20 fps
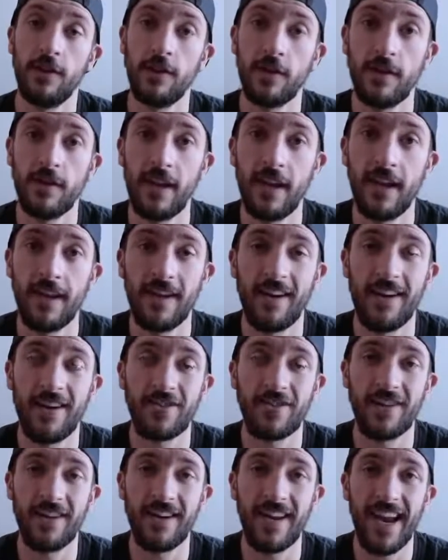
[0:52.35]
look like,
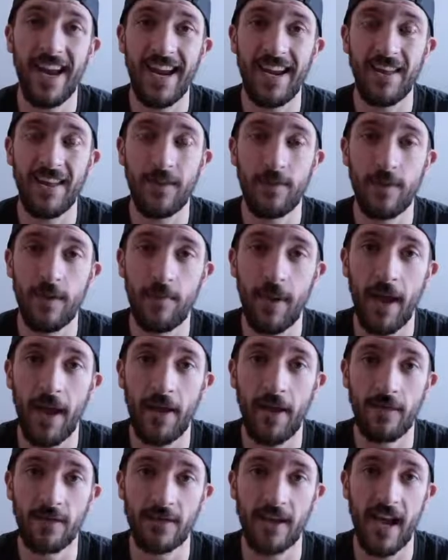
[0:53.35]
183
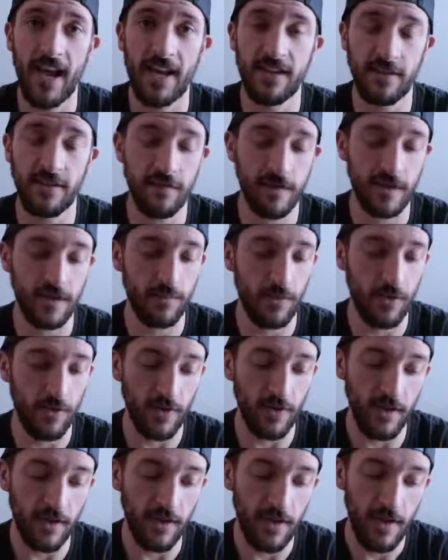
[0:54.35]
pounds as of this
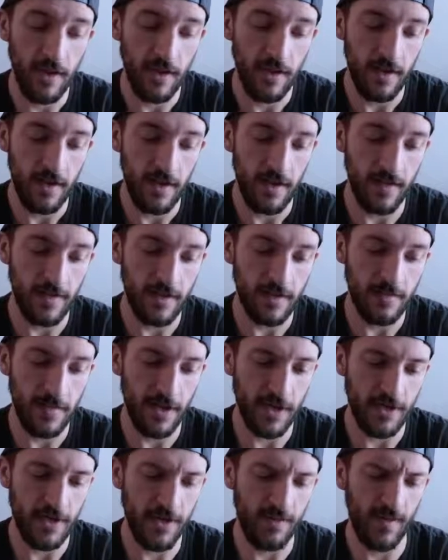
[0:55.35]
morning. In this
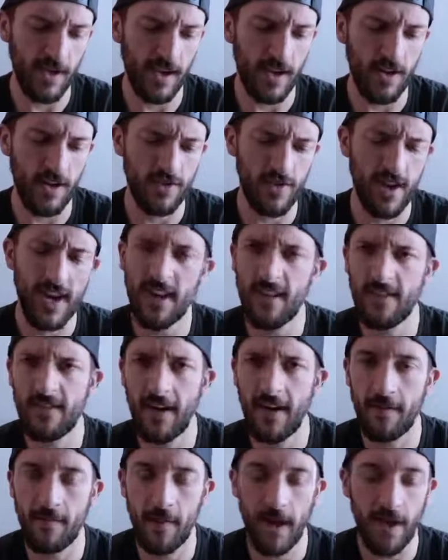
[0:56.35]
picture, I'm like
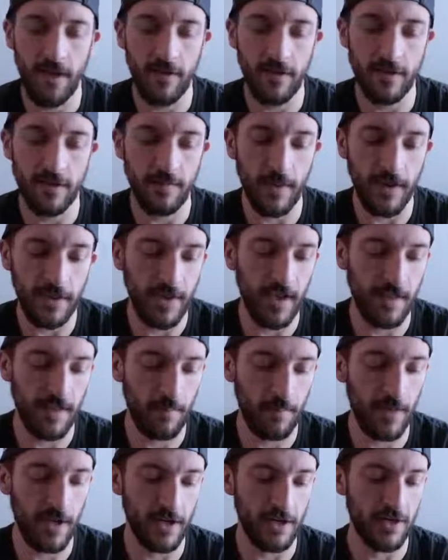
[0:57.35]
185 pounds, but you get
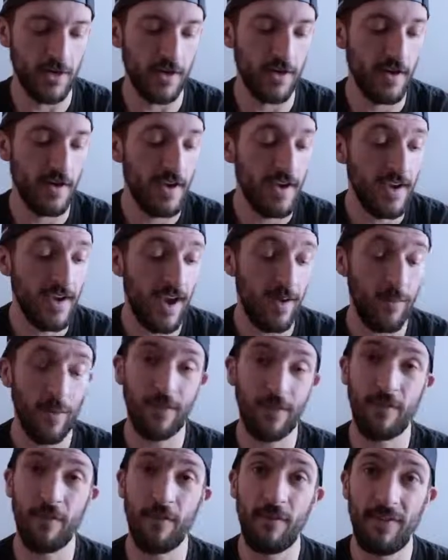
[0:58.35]
the picture. I
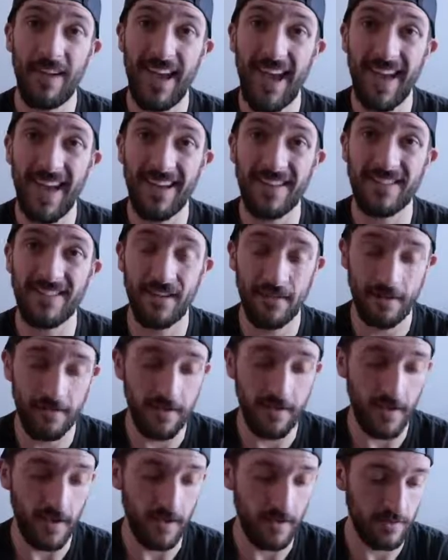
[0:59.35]
went from fat to
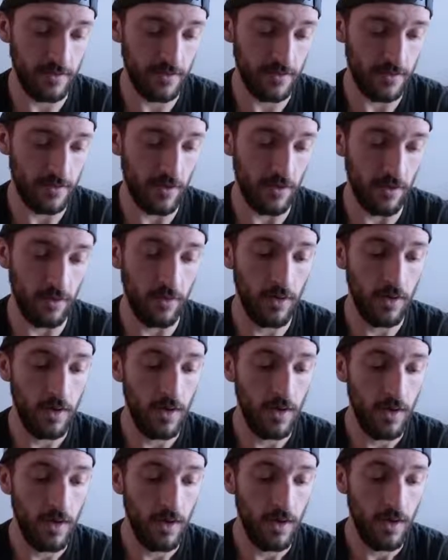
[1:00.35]
fit. So
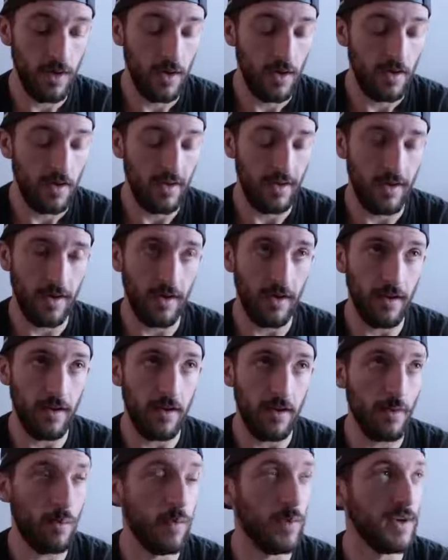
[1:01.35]

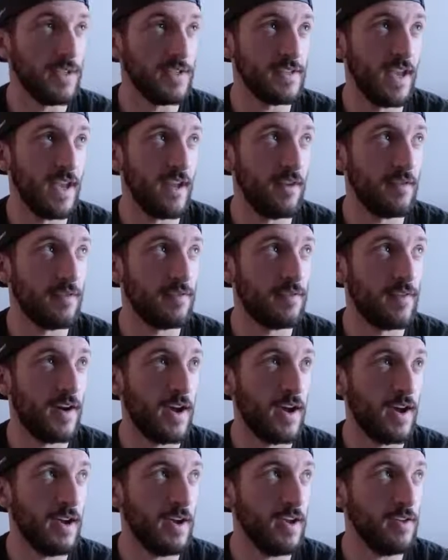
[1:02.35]
what is that?
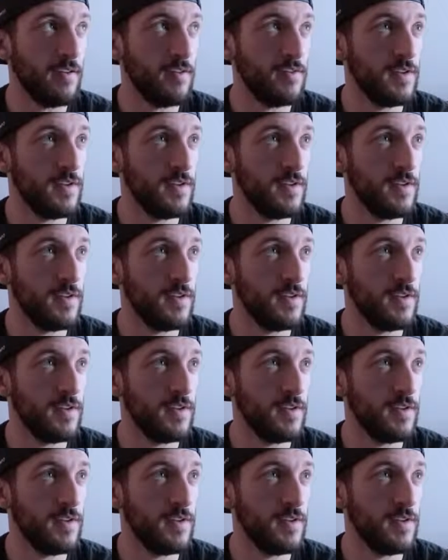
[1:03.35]
5,